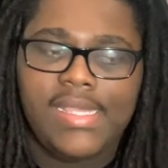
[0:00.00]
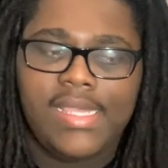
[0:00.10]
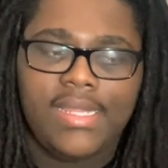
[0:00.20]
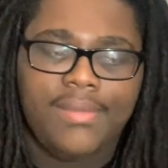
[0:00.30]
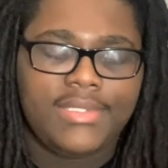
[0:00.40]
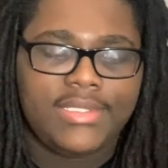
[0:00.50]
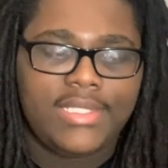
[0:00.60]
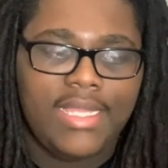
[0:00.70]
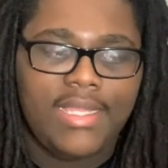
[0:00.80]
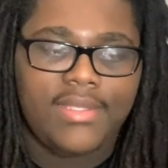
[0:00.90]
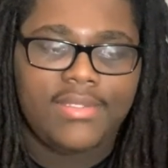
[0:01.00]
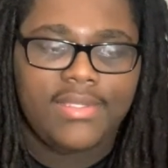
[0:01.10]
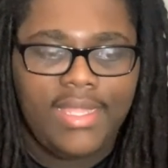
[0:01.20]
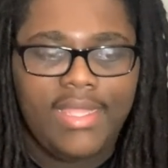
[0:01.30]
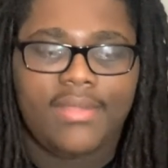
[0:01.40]
And I'm just like,
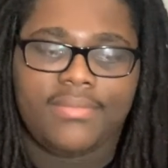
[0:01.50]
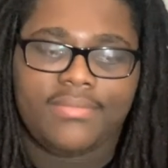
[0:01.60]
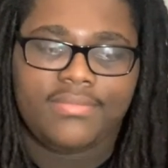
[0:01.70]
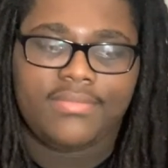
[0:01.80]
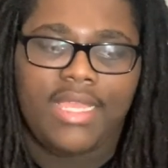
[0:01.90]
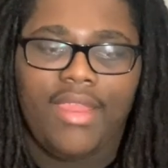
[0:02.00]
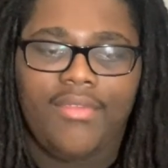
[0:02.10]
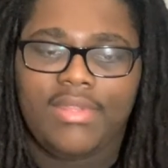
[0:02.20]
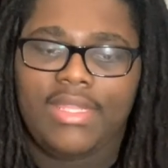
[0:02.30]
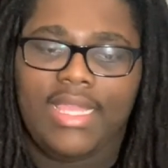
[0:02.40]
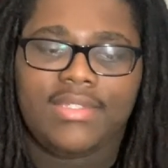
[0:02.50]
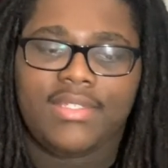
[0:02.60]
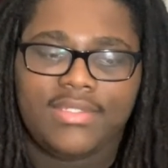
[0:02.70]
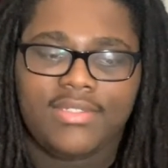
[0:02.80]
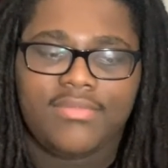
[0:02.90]
damn, I really ate
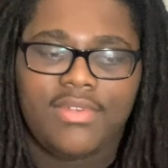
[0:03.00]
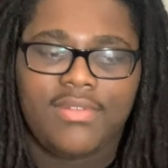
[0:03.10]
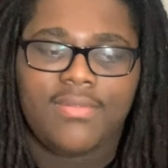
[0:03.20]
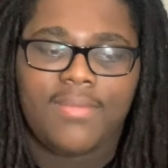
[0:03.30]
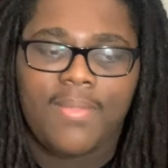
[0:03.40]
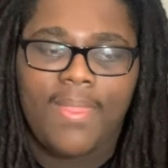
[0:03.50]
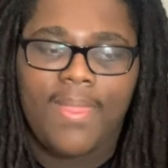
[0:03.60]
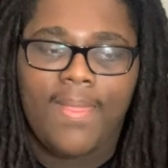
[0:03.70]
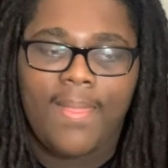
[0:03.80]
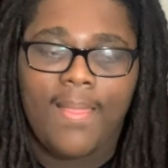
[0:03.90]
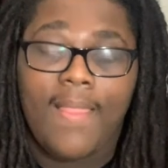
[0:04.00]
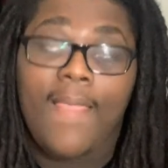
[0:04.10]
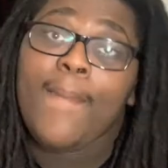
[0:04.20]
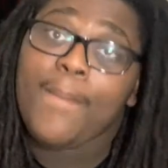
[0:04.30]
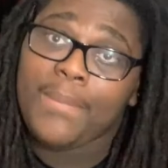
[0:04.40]
that shit wrong.
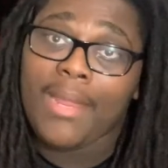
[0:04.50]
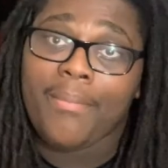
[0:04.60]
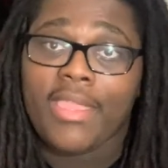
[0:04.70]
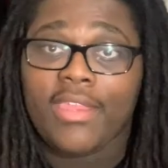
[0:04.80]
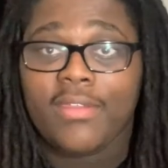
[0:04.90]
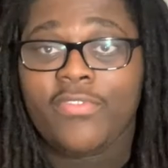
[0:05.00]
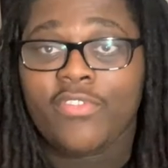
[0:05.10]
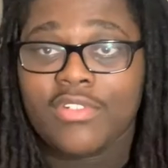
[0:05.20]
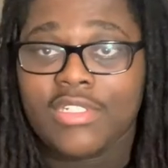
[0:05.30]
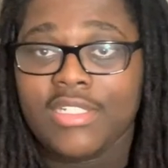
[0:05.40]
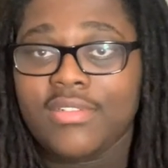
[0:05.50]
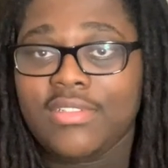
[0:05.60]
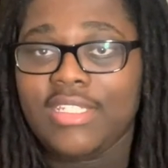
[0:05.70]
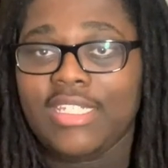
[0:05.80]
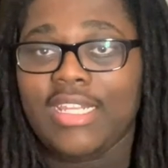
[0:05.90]
But I made up for it, though,
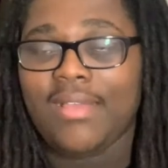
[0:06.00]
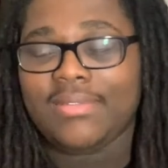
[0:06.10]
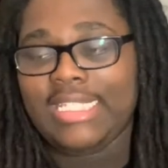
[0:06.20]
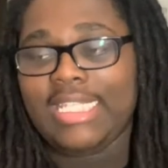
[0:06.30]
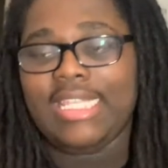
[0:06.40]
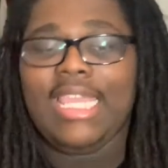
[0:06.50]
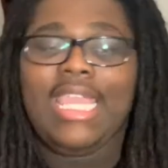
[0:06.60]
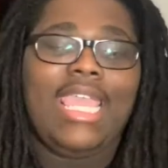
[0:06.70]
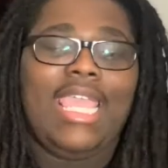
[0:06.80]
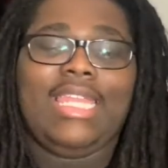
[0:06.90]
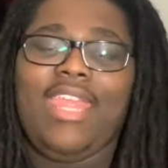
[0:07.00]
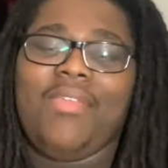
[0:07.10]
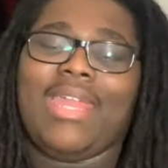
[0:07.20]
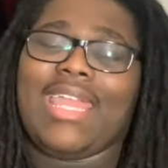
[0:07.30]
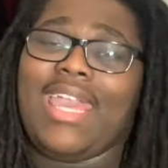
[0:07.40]
you know what I'm saying? And
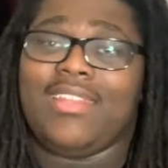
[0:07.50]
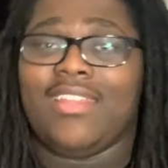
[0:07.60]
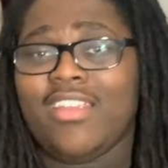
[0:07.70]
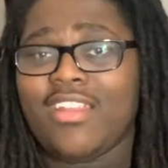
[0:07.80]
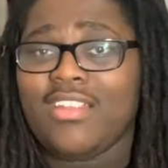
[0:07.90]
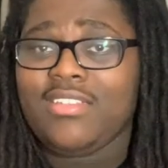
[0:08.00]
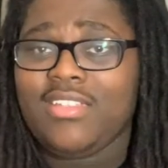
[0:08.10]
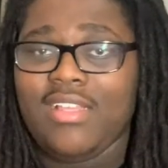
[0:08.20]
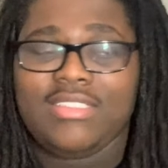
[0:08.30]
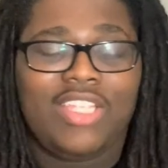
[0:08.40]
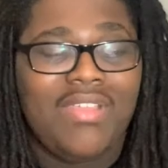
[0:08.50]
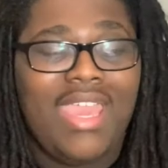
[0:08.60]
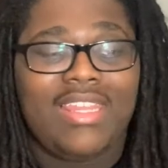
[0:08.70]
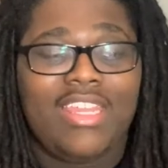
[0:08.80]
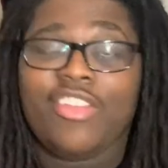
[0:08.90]
everybody got to learn, you know what I'm saying? You
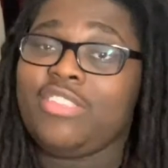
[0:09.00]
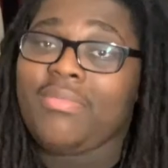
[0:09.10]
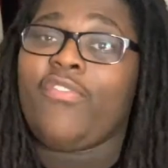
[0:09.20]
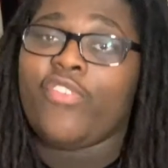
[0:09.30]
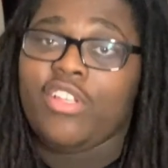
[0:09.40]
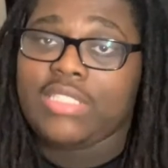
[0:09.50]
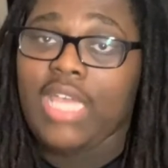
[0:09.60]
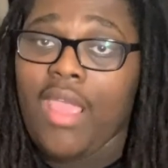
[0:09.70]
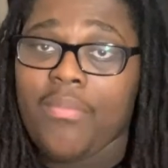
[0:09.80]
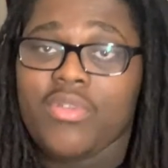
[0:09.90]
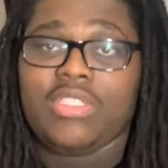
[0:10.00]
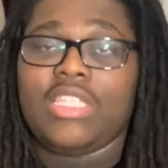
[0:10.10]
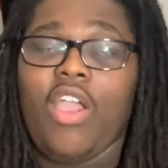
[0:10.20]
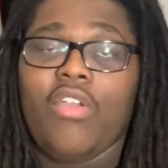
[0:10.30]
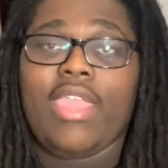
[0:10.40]
got to learn, this is my first time, bro, so
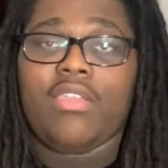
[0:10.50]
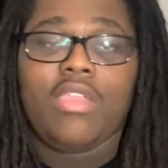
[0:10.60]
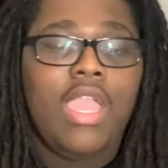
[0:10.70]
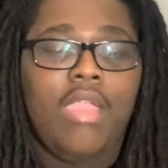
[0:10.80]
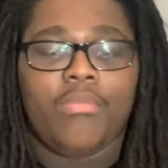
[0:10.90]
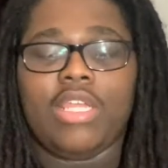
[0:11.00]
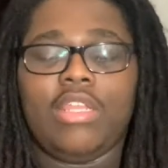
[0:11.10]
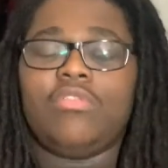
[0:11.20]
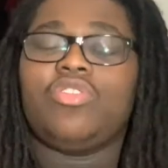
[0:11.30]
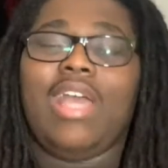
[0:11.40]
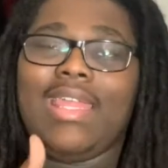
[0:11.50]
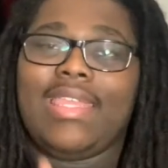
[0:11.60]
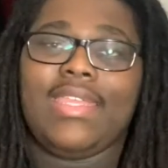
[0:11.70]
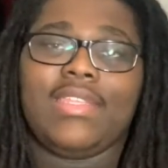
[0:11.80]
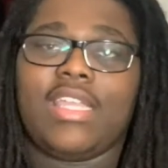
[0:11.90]
y'all can't, bro, don't try to
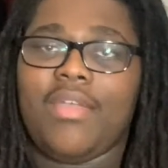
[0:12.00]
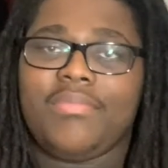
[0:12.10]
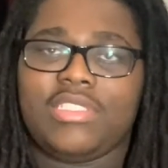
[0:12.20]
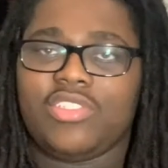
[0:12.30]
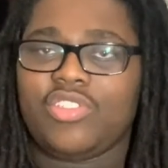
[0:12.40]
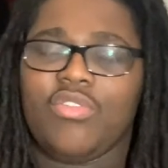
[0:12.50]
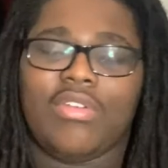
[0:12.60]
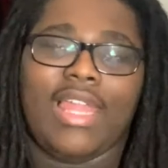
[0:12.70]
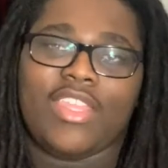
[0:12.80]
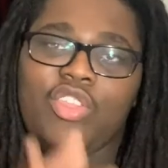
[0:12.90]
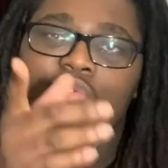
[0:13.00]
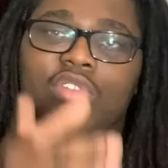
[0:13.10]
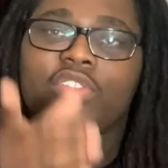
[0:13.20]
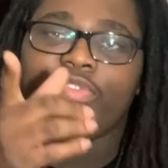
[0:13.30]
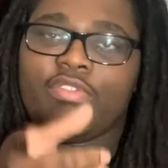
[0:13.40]
get in the comments and joke like you
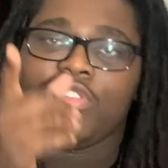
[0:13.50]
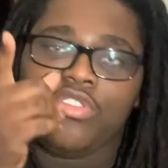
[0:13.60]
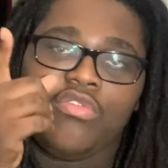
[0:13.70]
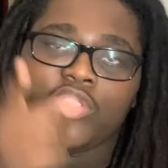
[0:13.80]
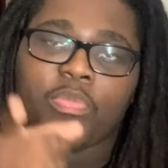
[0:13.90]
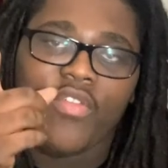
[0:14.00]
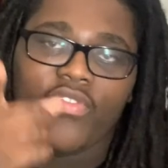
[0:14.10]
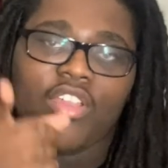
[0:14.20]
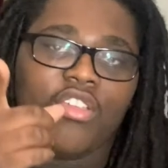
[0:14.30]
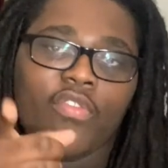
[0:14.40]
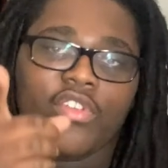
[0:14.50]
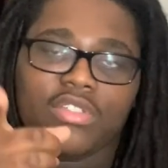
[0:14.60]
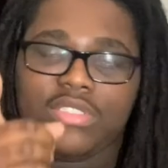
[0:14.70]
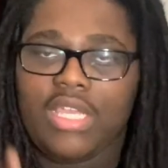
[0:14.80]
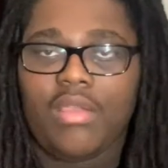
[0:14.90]
was perfect on your
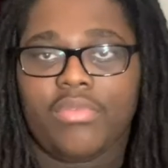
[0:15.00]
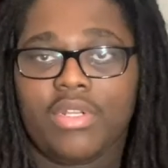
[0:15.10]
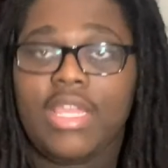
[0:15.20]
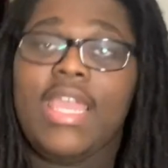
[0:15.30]
first time, bro.